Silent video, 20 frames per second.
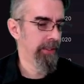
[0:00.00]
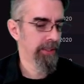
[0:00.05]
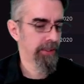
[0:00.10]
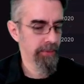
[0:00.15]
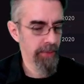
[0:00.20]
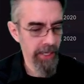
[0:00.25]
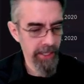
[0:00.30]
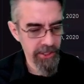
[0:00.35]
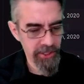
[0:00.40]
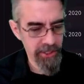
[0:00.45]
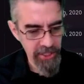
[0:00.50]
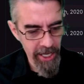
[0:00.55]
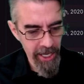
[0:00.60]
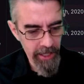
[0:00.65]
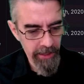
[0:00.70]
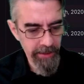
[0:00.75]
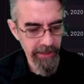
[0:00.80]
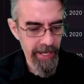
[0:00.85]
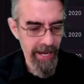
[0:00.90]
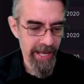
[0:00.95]
Create a
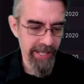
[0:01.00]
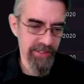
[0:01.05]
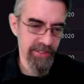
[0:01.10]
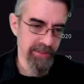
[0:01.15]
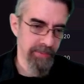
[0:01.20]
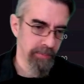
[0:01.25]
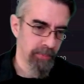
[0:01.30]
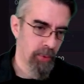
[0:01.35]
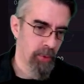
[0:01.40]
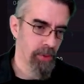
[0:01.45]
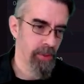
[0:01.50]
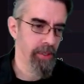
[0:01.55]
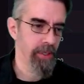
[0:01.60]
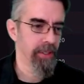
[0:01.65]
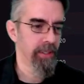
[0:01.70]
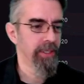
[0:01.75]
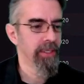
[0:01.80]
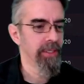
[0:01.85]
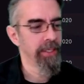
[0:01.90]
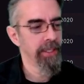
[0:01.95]
channel, it adds some more.